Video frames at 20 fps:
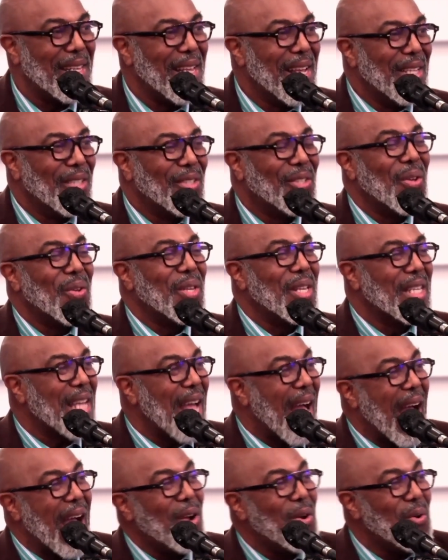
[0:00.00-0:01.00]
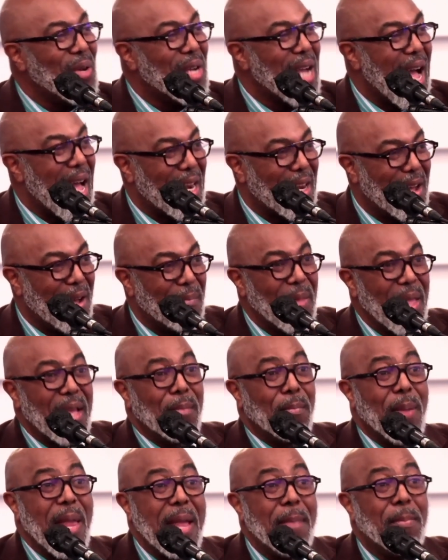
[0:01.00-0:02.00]
So the guy who got up,
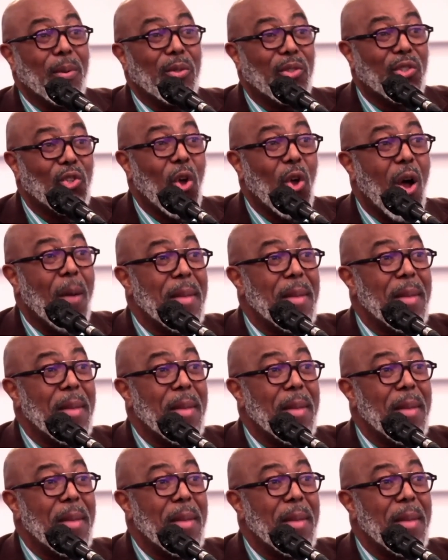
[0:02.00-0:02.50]
people saw him.